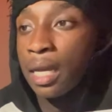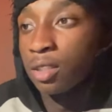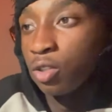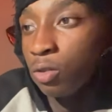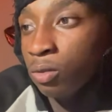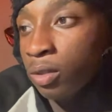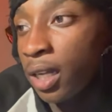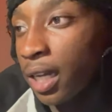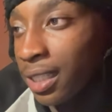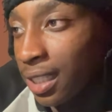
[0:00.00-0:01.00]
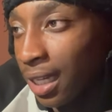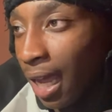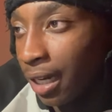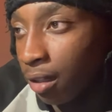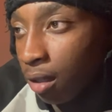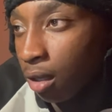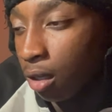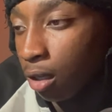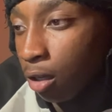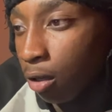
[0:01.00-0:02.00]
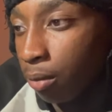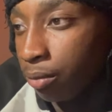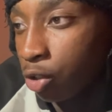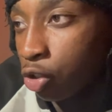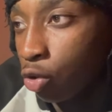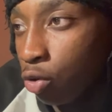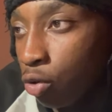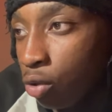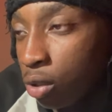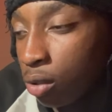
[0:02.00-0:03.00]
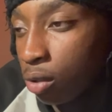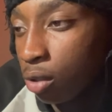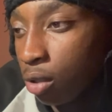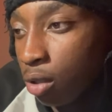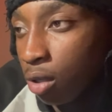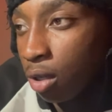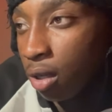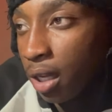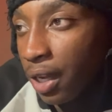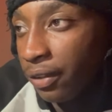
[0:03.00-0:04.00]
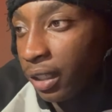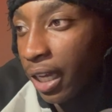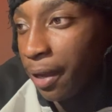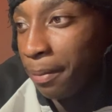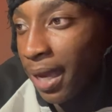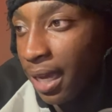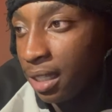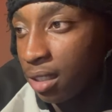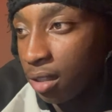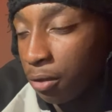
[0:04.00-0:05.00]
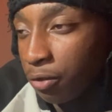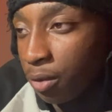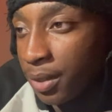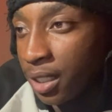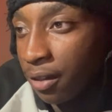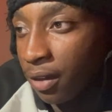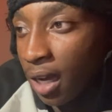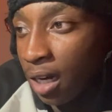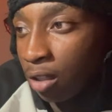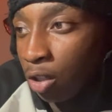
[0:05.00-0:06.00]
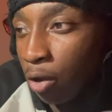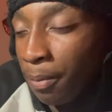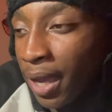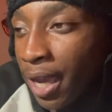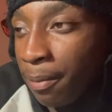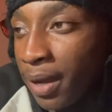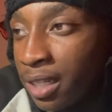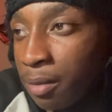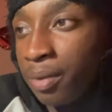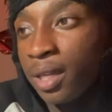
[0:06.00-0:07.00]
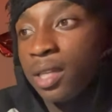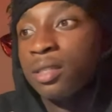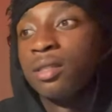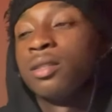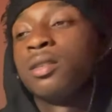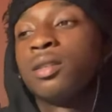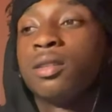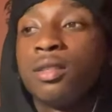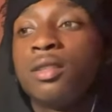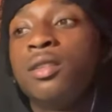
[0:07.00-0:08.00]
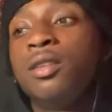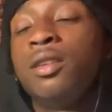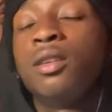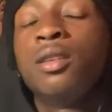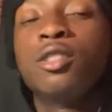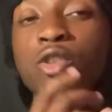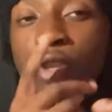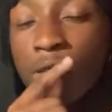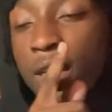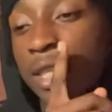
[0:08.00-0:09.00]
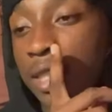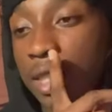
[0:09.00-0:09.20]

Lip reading: too, cause she got the shoes. Everything match, you feel me? She even got the little bed to match the pants. So yeah, that's a